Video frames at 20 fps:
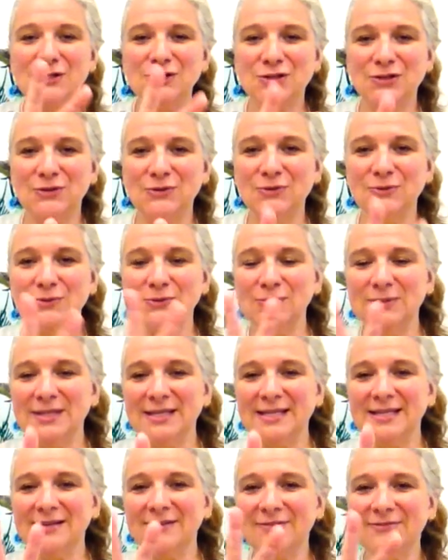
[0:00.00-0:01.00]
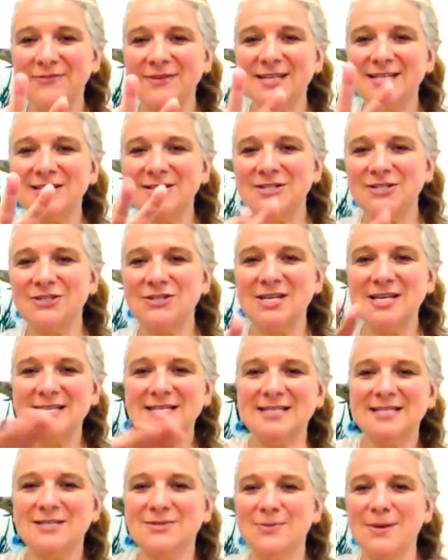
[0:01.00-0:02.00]
2 little
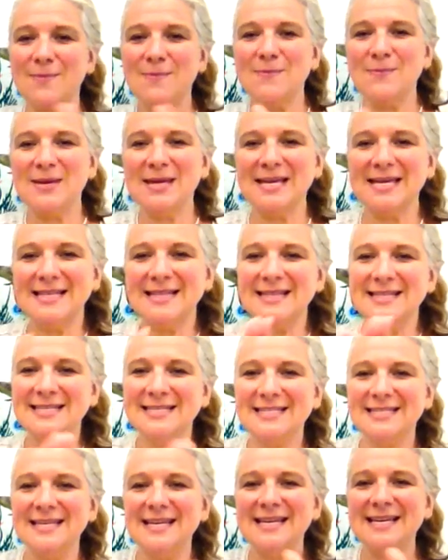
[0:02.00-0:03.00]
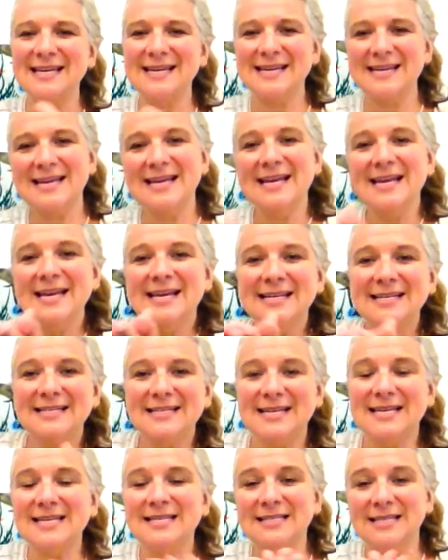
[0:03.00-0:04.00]
fishies swimming in the sea,
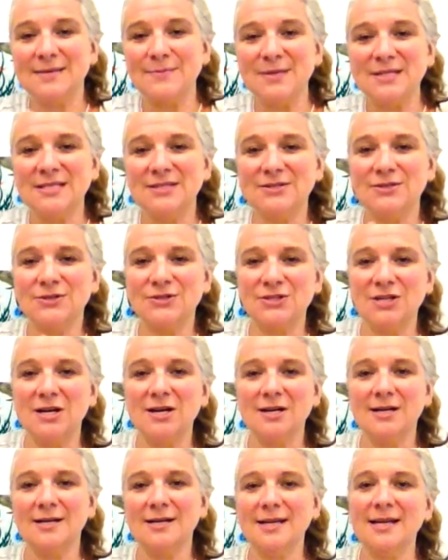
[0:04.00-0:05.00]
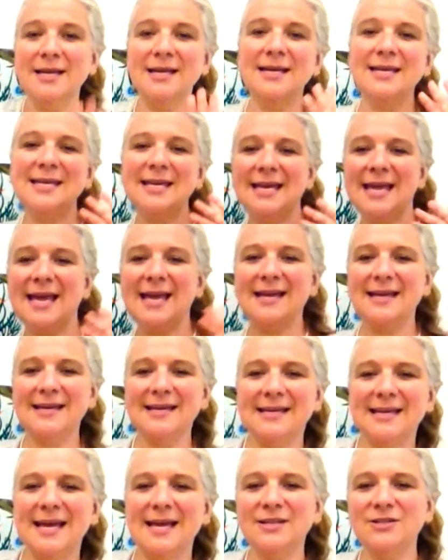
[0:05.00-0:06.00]
teasing Mr. Shark. You
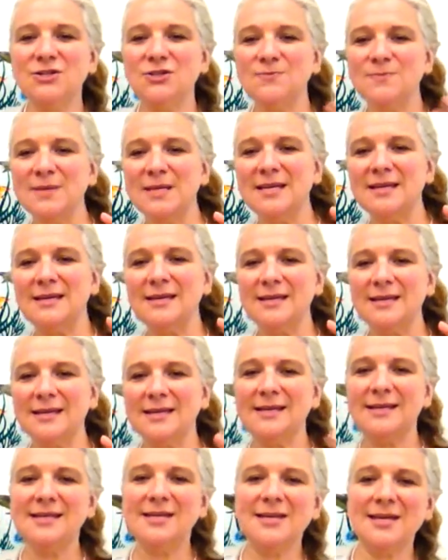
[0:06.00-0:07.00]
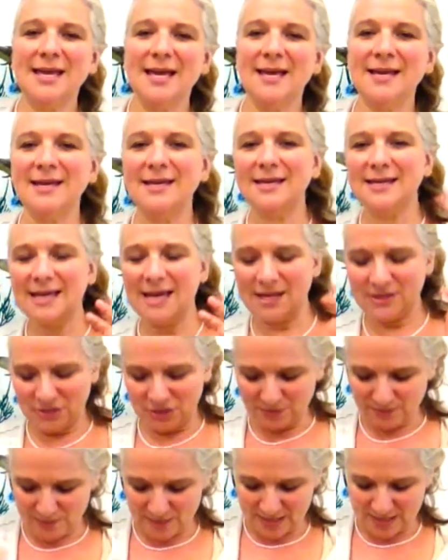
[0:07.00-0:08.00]
can't catch me. You can't
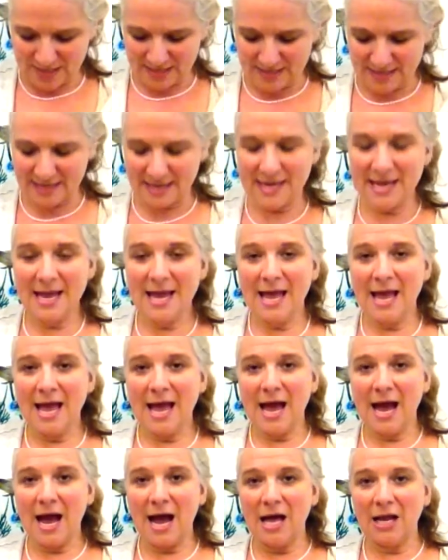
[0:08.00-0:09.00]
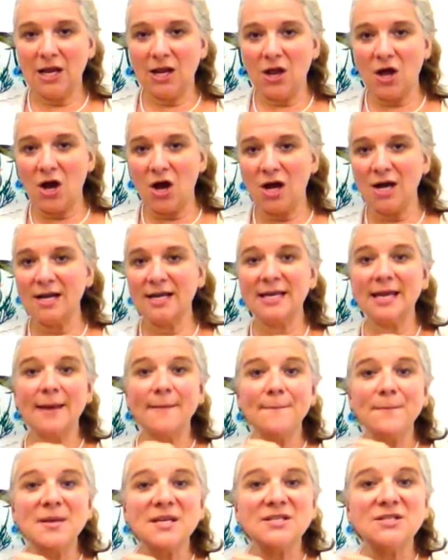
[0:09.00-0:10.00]
catch me. Along
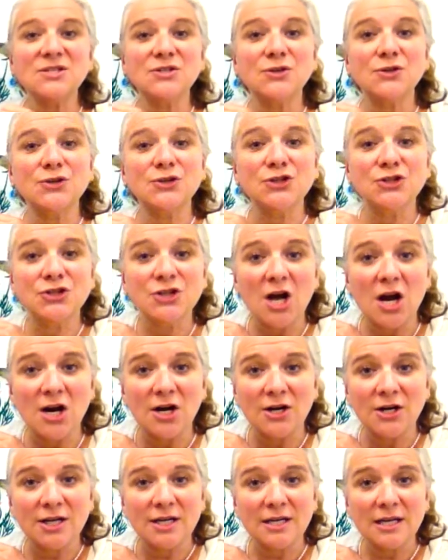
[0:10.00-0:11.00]
came Mr. Shark,